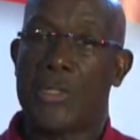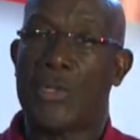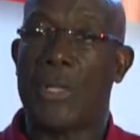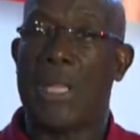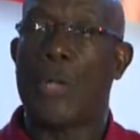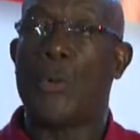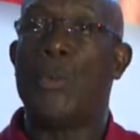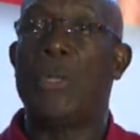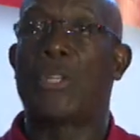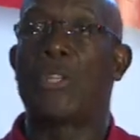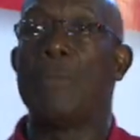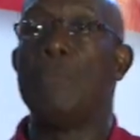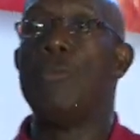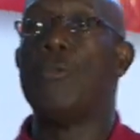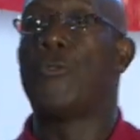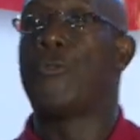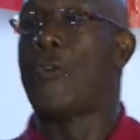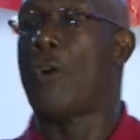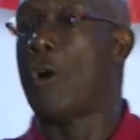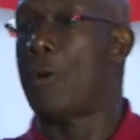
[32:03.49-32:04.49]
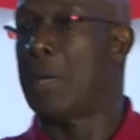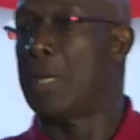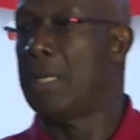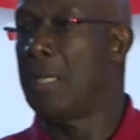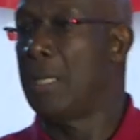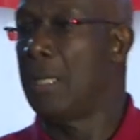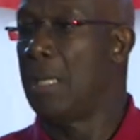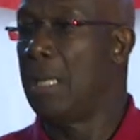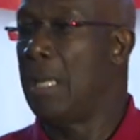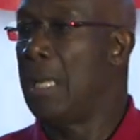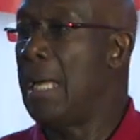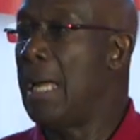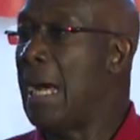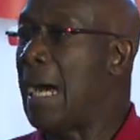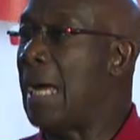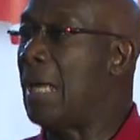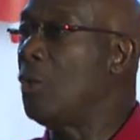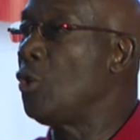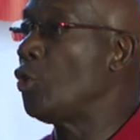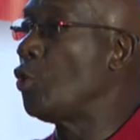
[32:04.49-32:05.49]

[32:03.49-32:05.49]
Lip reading: that we can move forward and